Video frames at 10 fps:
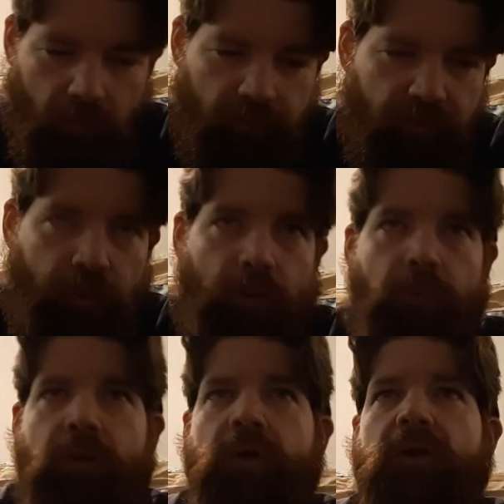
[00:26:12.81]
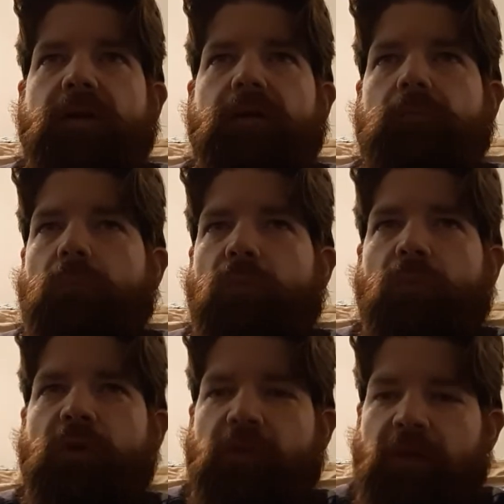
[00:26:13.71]
So
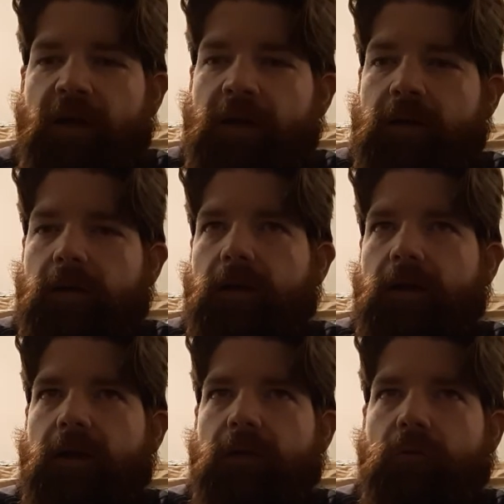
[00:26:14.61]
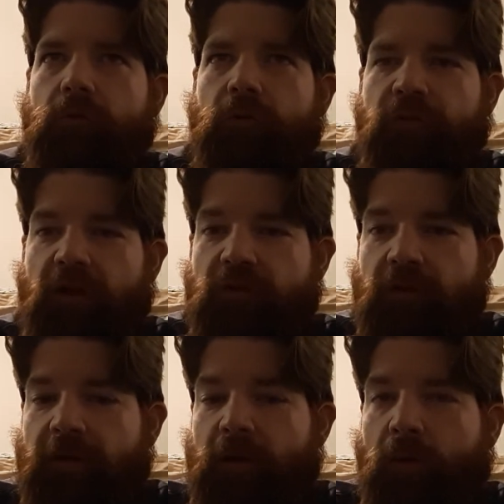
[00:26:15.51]
with that, there's
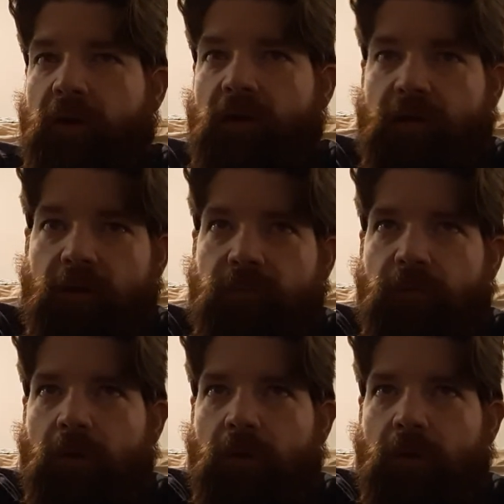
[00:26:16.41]
actually they go on leave.